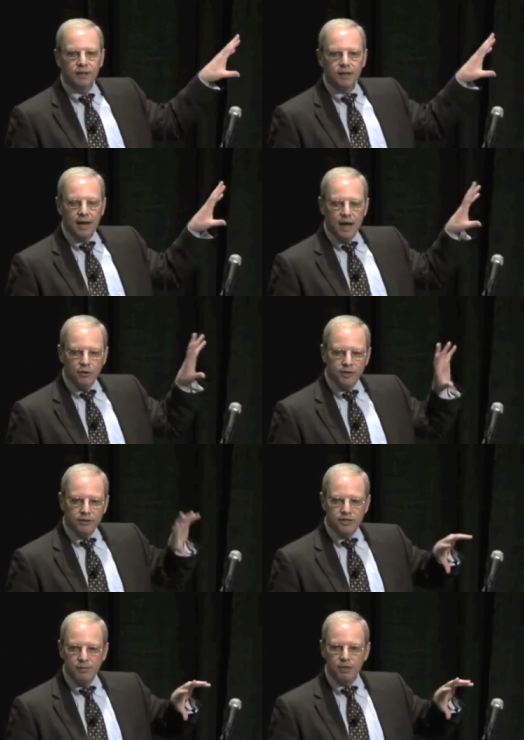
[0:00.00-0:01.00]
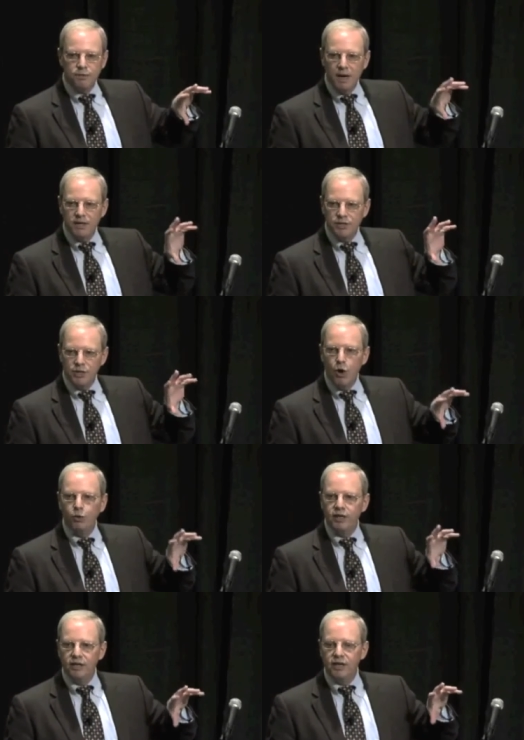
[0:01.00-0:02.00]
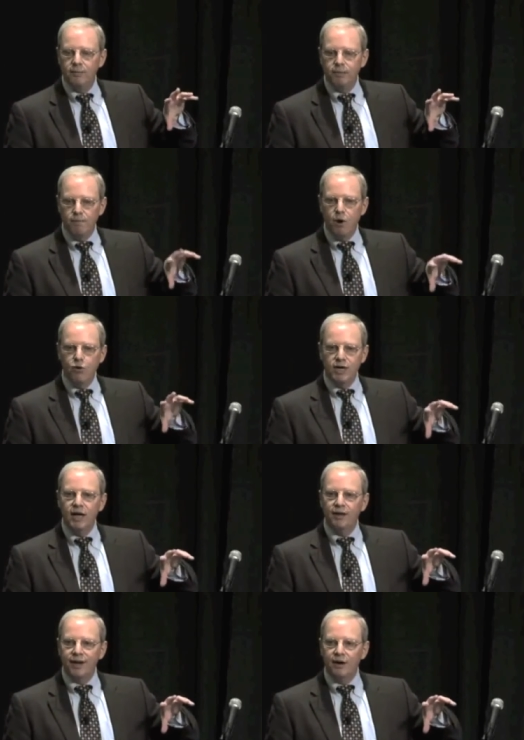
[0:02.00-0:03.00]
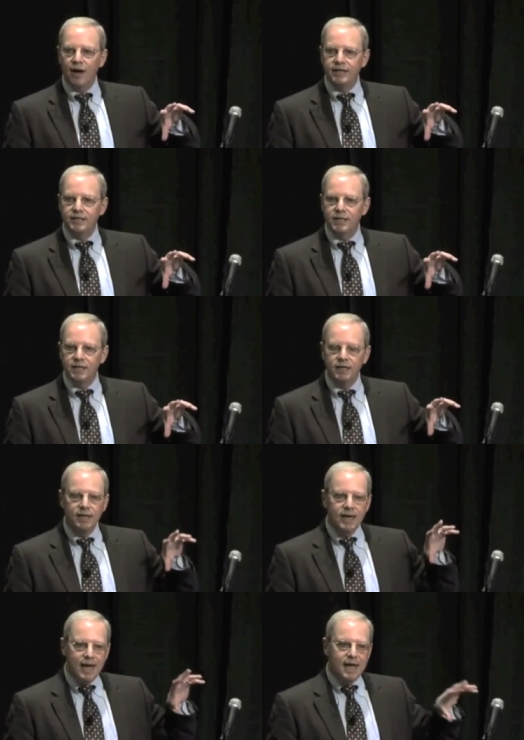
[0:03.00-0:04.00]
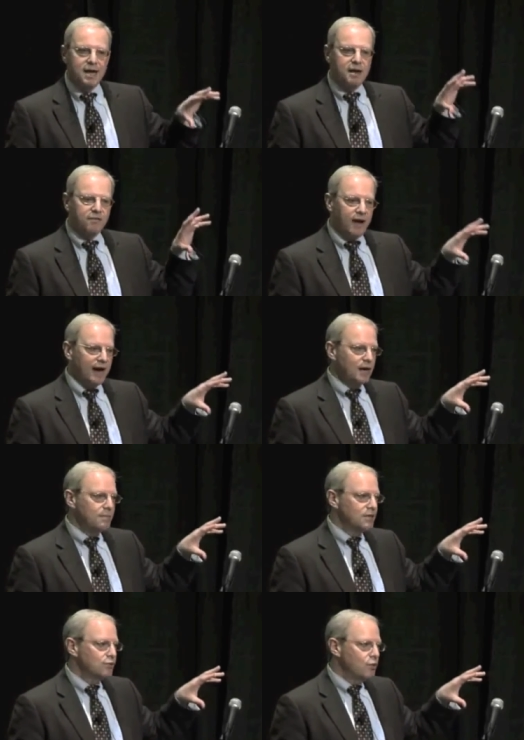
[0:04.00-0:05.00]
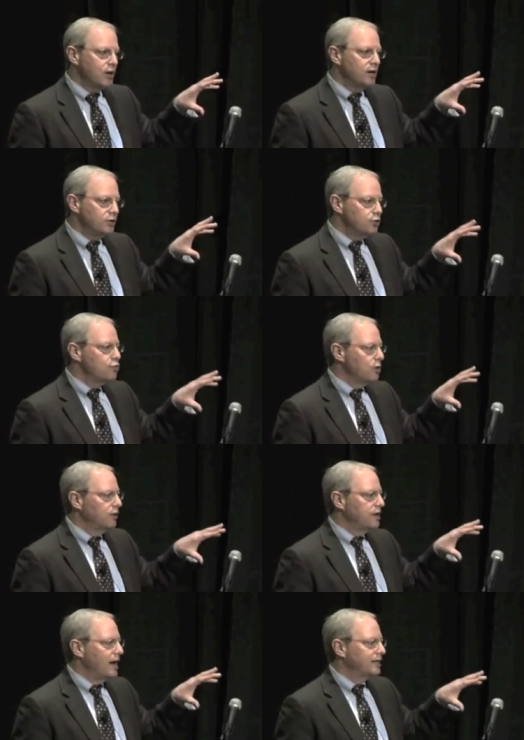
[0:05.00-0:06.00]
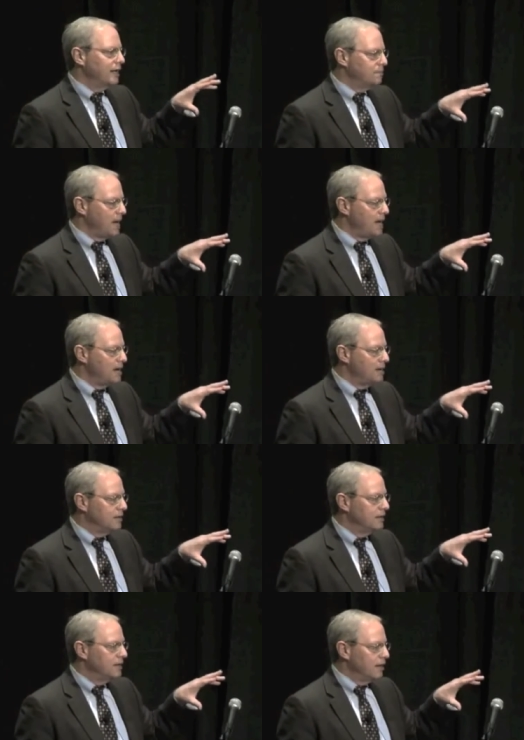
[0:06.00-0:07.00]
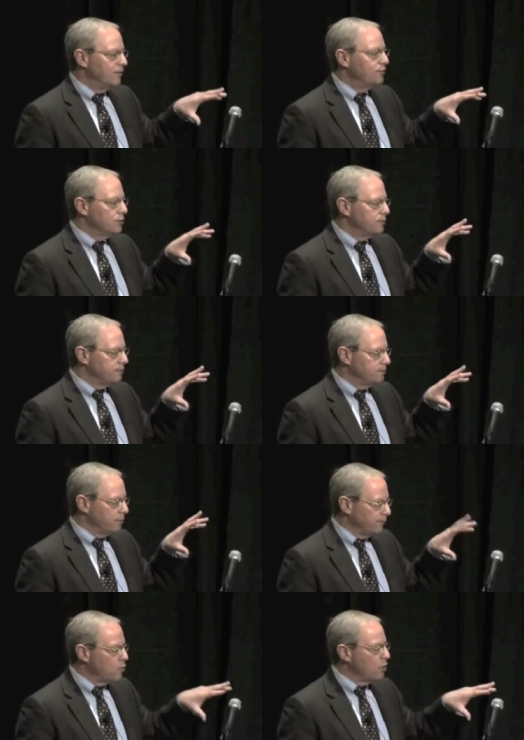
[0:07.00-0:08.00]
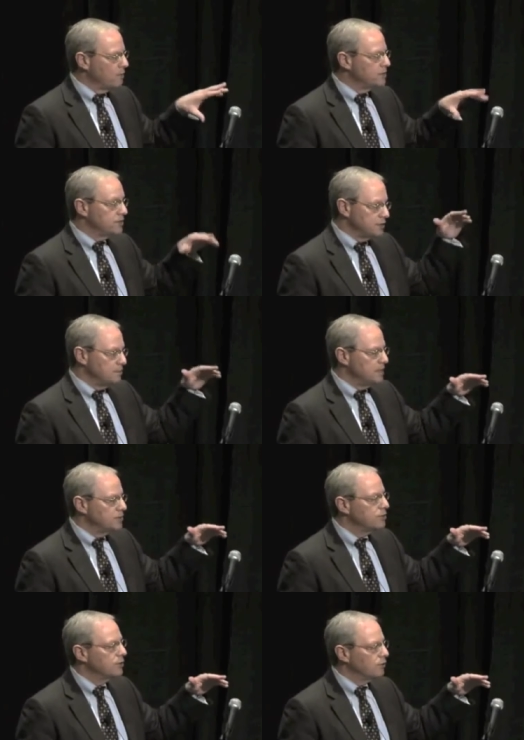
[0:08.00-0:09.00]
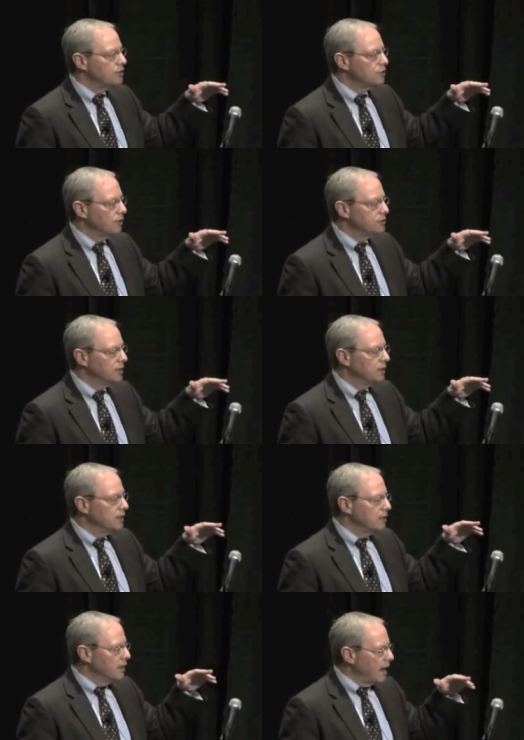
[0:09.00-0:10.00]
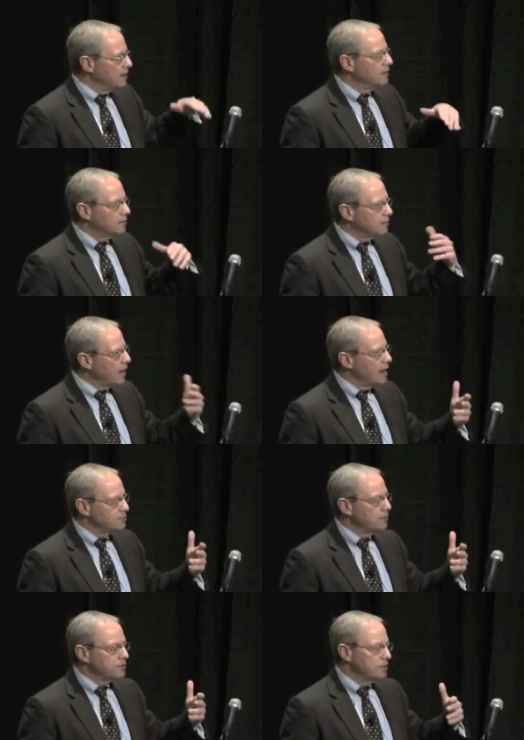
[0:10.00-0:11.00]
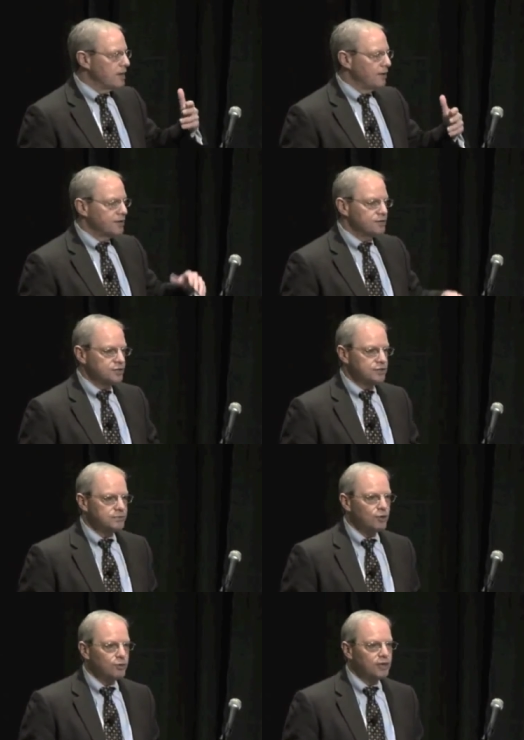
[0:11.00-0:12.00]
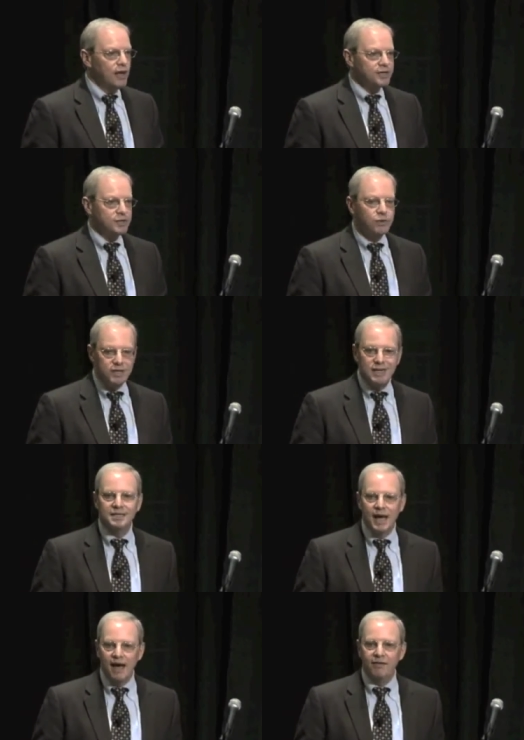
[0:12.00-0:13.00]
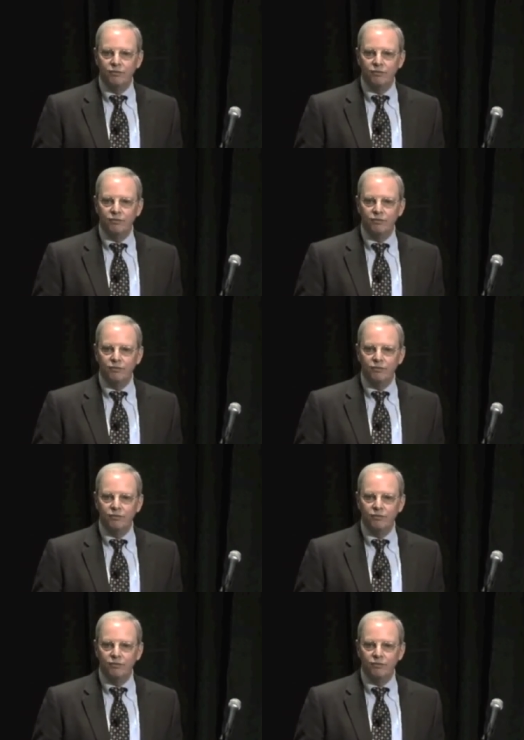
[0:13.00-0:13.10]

I don't think the stimulus money is the only thing promoting healthcare IT. In an environment where you will not get paid if your performance doesn't meet certain thresholds, I think hospitals and healthcare systems are realizing we need to have